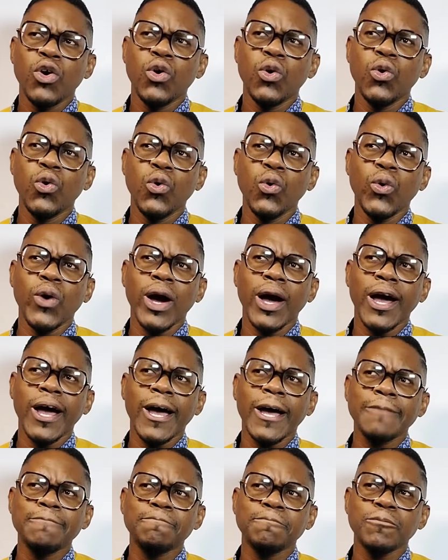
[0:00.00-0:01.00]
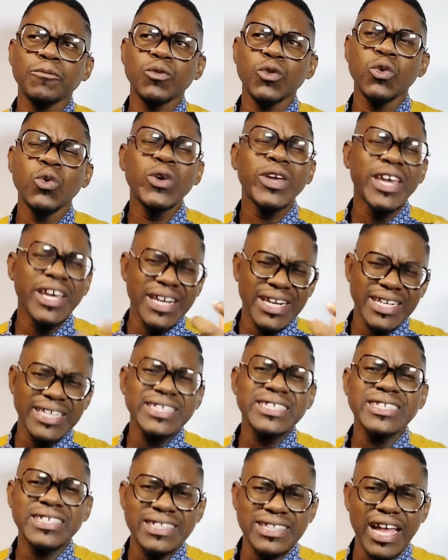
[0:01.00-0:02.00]
who can
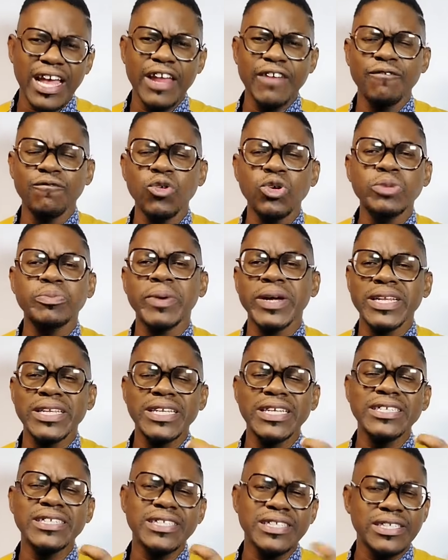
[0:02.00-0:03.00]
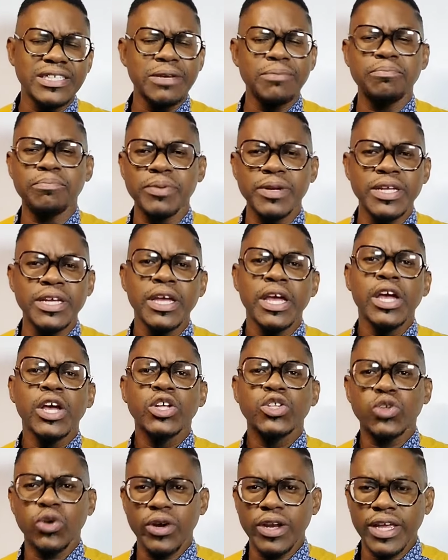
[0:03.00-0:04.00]
register and vote, but they simply
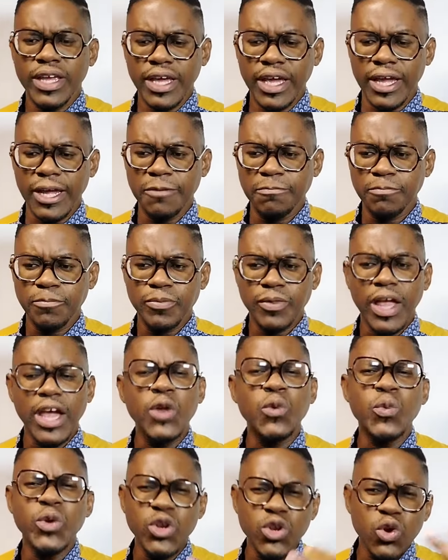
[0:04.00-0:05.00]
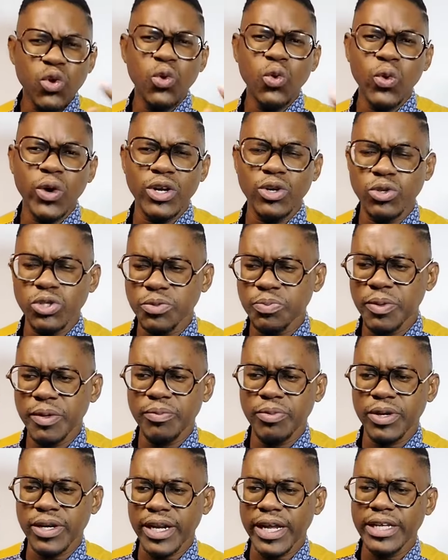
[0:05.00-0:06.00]
don't care. And we know who are those
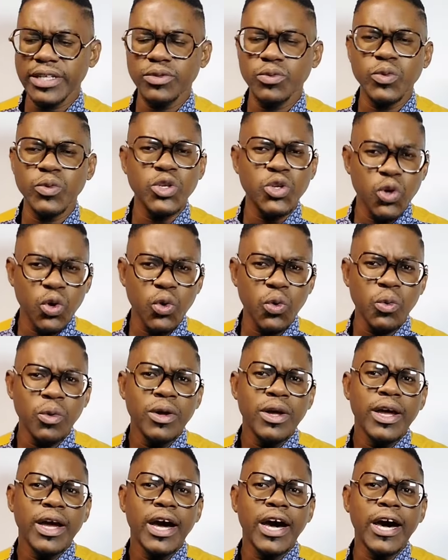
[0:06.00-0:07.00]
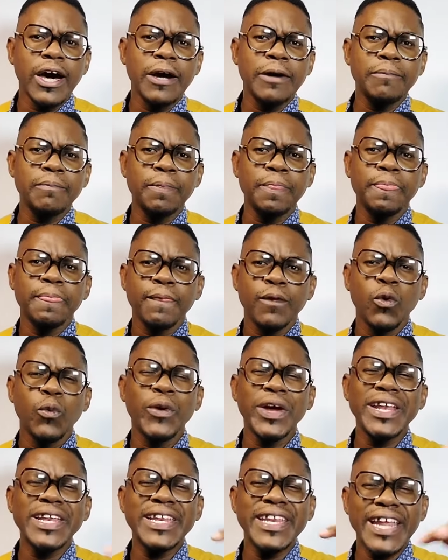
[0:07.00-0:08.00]
people, right? We know
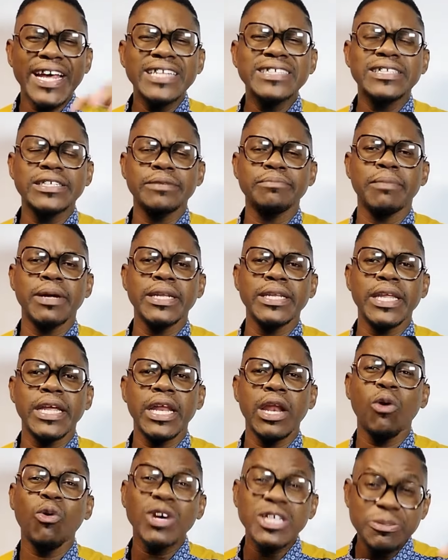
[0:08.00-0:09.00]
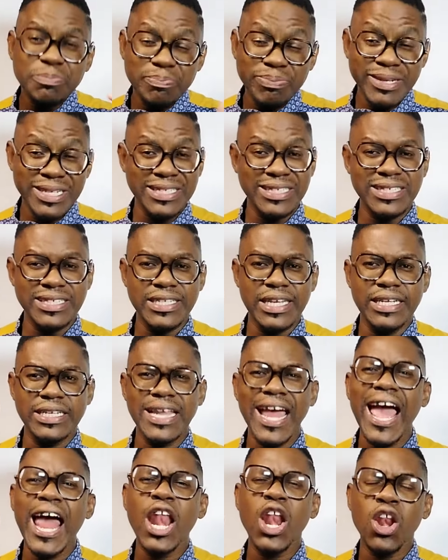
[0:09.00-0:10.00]
when Nelson Mandela was president,
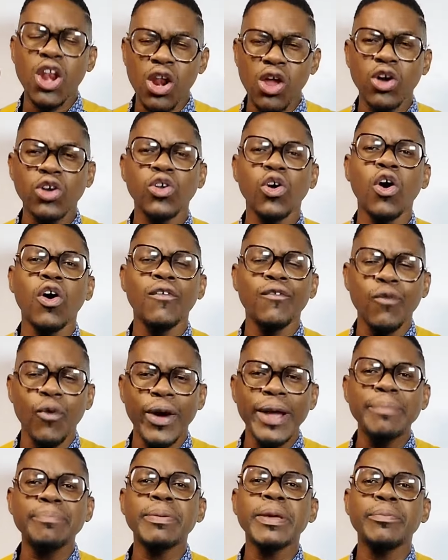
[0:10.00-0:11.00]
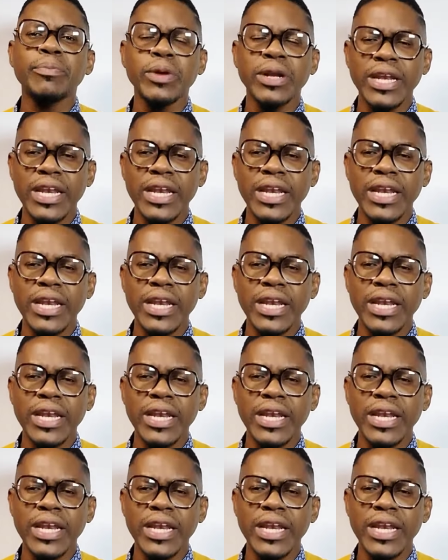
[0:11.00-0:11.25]
a lot of white people